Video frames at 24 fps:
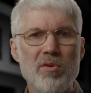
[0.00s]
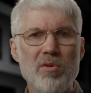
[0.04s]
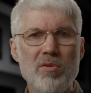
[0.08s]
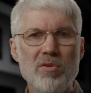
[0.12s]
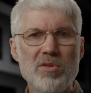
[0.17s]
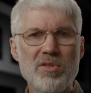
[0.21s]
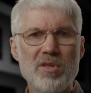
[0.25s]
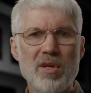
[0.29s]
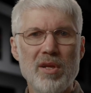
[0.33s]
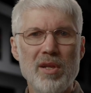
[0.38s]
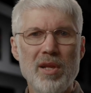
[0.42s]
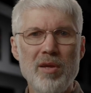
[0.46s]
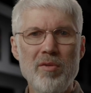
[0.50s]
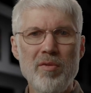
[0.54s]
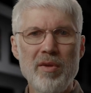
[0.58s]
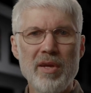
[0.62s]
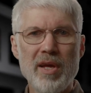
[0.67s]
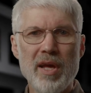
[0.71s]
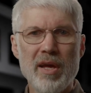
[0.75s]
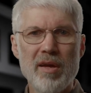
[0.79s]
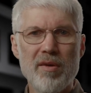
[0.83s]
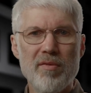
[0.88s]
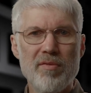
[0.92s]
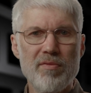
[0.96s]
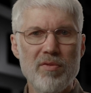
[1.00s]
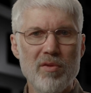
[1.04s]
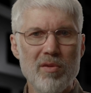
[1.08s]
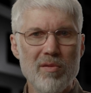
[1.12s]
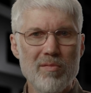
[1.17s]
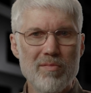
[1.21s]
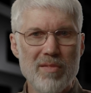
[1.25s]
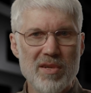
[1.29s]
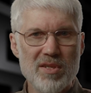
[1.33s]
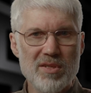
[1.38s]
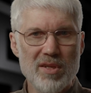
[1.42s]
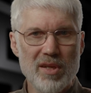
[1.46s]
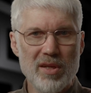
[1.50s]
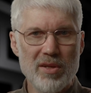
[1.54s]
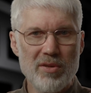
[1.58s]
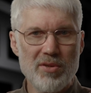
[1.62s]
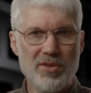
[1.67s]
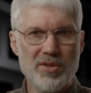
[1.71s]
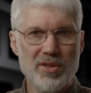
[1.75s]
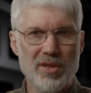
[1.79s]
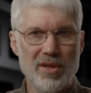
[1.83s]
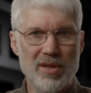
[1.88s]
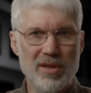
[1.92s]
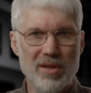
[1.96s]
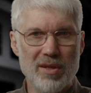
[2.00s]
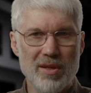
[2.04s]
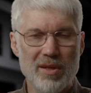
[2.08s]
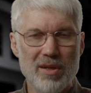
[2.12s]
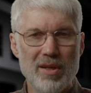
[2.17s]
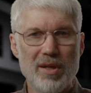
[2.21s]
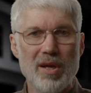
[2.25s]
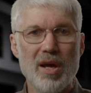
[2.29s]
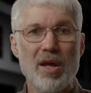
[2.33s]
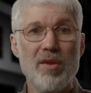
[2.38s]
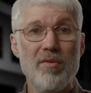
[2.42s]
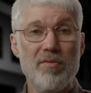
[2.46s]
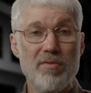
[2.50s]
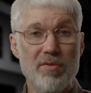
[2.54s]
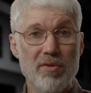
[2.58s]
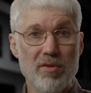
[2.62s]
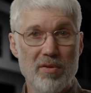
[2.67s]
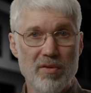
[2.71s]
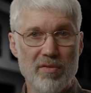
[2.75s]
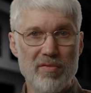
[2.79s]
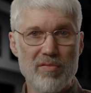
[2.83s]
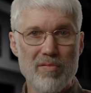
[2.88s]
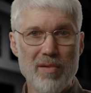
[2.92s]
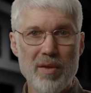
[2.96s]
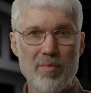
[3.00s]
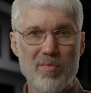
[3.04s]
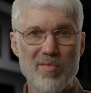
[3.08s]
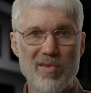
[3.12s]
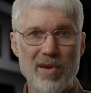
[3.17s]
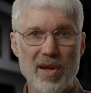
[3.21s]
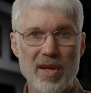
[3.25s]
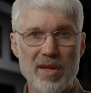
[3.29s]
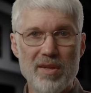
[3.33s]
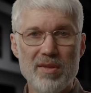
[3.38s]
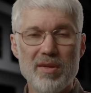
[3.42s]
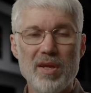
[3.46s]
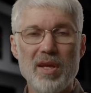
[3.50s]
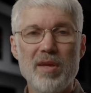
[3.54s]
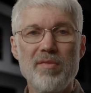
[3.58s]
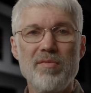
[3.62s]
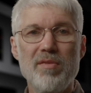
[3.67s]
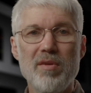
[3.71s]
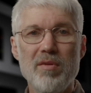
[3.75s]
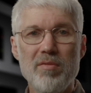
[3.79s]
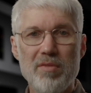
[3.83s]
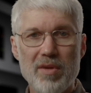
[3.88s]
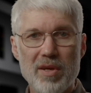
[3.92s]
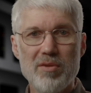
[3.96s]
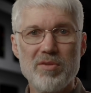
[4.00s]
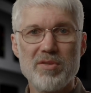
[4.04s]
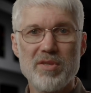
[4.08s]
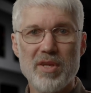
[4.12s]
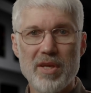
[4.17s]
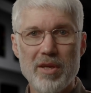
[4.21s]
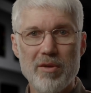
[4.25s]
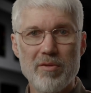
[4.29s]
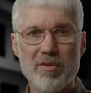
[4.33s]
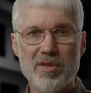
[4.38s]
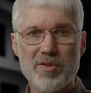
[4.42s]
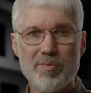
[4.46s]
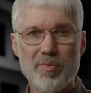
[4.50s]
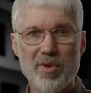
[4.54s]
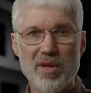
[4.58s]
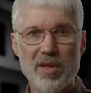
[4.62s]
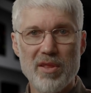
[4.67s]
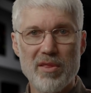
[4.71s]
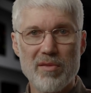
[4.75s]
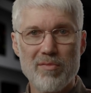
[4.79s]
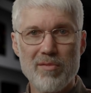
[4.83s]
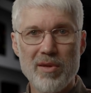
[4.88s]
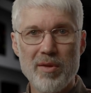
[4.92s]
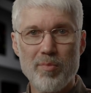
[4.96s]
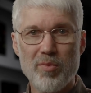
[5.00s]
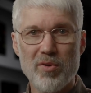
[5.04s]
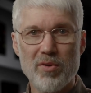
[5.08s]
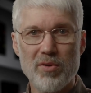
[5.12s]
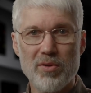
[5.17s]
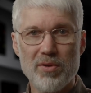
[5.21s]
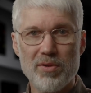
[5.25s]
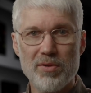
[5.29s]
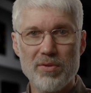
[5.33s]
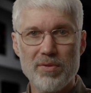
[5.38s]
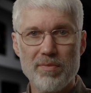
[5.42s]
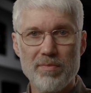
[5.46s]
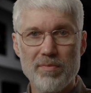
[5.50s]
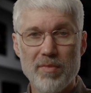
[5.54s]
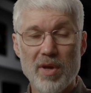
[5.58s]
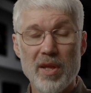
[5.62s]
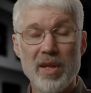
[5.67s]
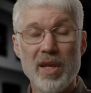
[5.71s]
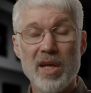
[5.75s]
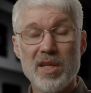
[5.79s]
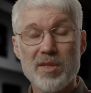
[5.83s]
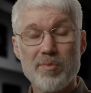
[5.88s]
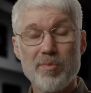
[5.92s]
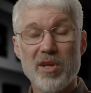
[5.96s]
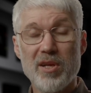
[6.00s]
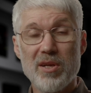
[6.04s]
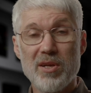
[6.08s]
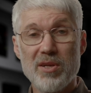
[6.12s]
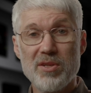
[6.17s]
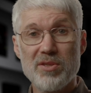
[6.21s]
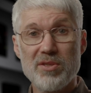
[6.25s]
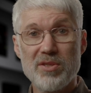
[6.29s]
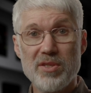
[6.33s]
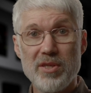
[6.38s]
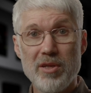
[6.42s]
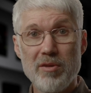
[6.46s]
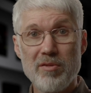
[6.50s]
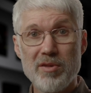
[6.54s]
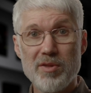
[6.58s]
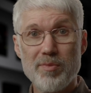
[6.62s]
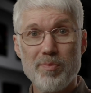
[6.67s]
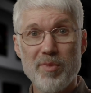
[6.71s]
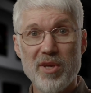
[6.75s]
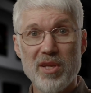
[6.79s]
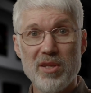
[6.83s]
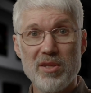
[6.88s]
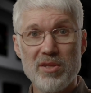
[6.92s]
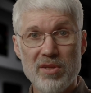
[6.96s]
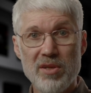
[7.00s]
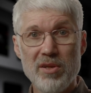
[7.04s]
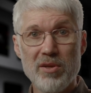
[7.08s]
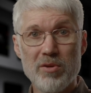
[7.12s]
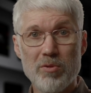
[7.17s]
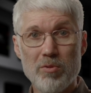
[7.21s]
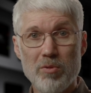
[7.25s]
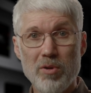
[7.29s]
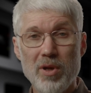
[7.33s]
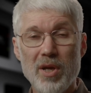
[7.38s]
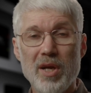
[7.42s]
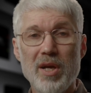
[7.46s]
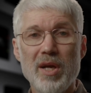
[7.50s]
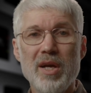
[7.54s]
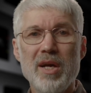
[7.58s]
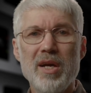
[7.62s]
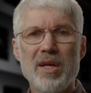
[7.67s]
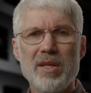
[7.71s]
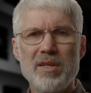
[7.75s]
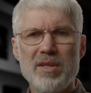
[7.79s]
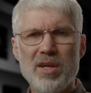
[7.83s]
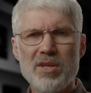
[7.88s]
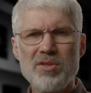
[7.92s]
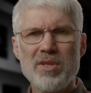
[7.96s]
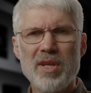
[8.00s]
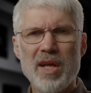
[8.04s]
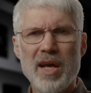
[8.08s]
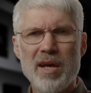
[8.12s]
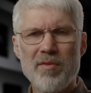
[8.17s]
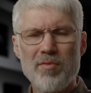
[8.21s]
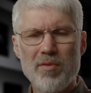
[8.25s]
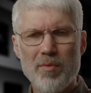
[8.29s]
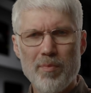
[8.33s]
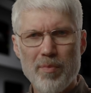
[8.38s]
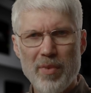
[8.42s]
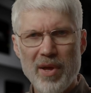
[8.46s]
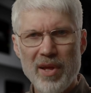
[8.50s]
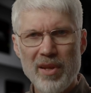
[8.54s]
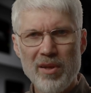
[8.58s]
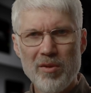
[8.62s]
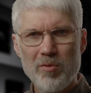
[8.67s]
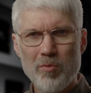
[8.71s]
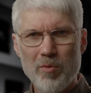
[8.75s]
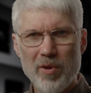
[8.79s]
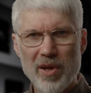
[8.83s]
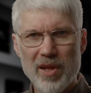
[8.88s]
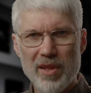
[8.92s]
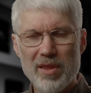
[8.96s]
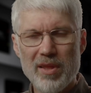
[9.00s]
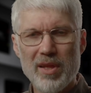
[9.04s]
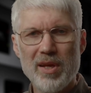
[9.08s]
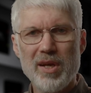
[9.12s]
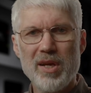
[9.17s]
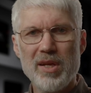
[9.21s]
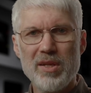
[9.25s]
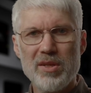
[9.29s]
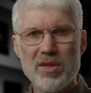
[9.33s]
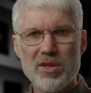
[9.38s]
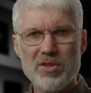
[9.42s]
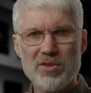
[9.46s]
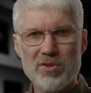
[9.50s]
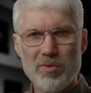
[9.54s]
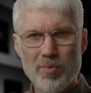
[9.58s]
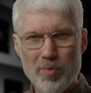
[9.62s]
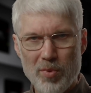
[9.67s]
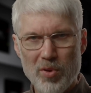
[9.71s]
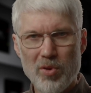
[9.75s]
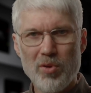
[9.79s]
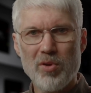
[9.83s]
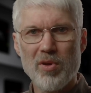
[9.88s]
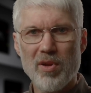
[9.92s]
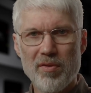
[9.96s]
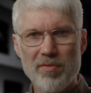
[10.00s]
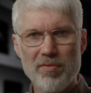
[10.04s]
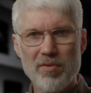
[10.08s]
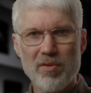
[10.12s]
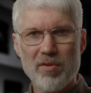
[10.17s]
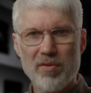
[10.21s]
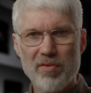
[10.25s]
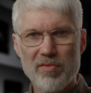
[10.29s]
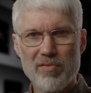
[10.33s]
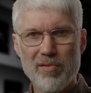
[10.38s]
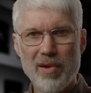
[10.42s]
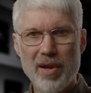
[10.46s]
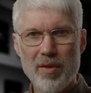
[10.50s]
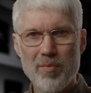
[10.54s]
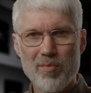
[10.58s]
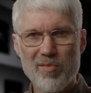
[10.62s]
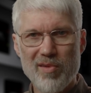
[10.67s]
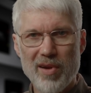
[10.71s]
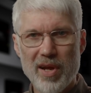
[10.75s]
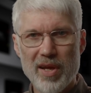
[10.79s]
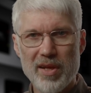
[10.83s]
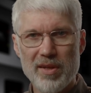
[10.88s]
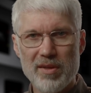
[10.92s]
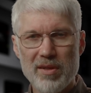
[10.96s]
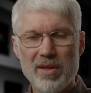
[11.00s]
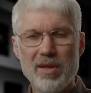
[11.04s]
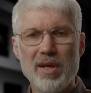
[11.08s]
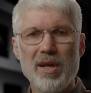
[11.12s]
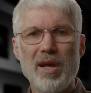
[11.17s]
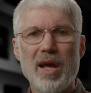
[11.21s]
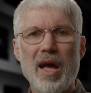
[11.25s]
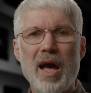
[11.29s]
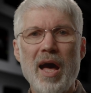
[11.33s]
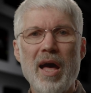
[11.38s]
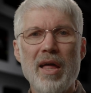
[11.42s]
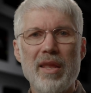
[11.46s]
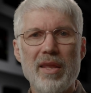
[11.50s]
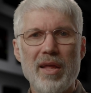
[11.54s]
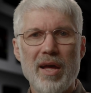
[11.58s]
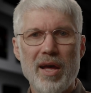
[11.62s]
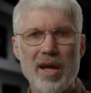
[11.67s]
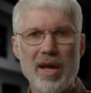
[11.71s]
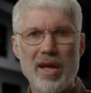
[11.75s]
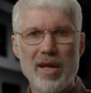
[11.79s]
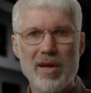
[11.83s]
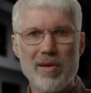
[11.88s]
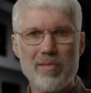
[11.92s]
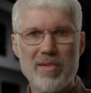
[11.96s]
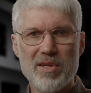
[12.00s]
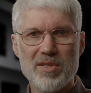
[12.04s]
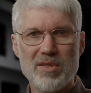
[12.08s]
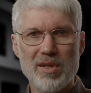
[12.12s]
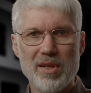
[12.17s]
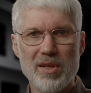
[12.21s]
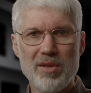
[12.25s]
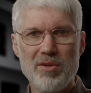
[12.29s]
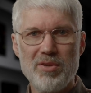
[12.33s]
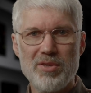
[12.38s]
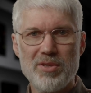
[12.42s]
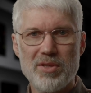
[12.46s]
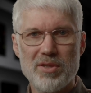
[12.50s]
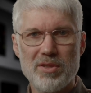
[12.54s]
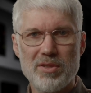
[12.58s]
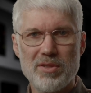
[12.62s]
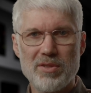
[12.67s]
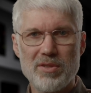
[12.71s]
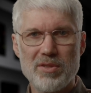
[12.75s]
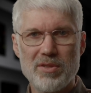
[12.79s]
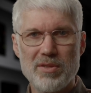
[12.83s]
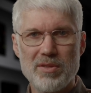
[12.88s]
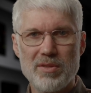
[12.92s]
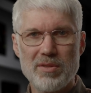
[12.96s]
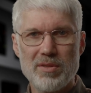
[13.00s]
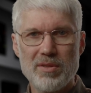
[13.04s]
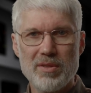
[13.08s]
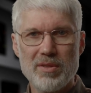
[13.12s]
course, you'll only get full resolution and full frame rate if you use a USB 3 port, and that's because USB 2 doesn't have the bandwidth to support a full frame rate at the higher resolutions.